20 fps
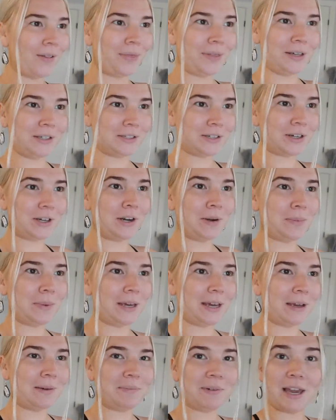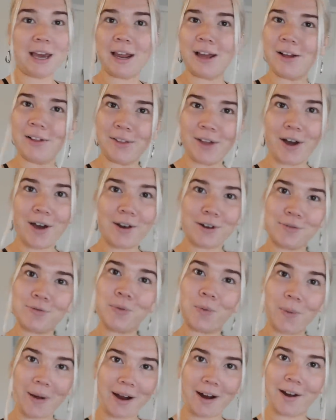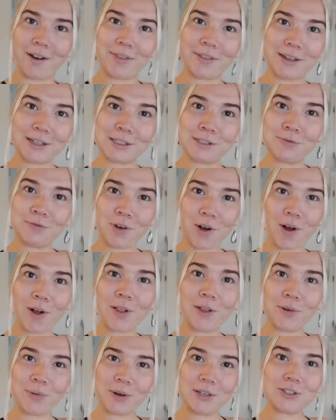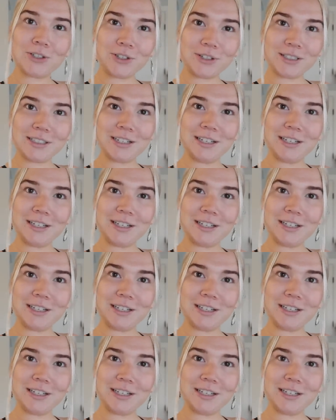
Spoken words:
These are gonna be getting a lot of wear this fall and winter